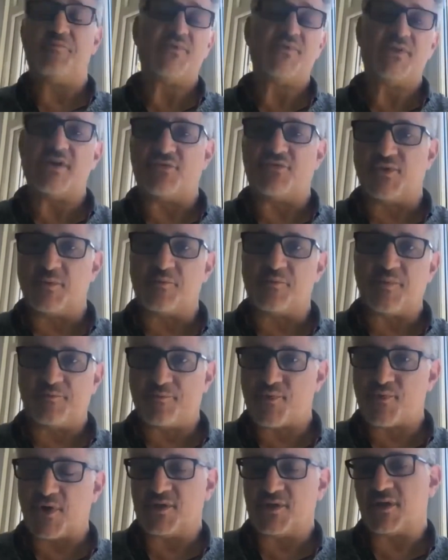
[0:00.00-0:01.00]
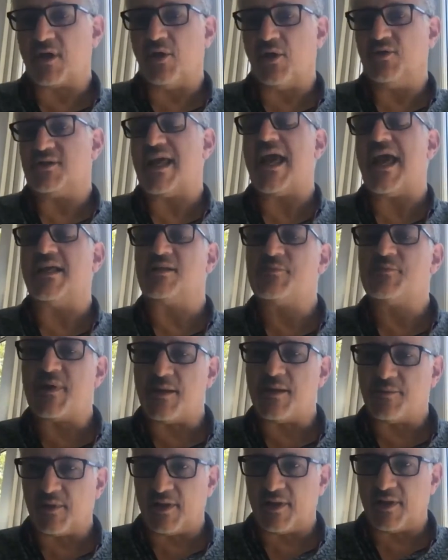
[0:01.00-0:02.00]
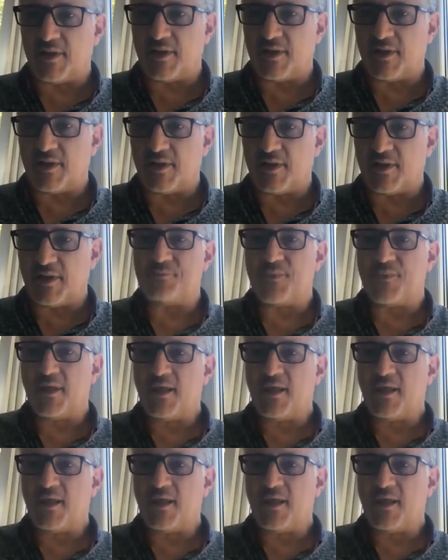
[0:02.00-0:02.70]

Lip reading: different protocols as people emerged them.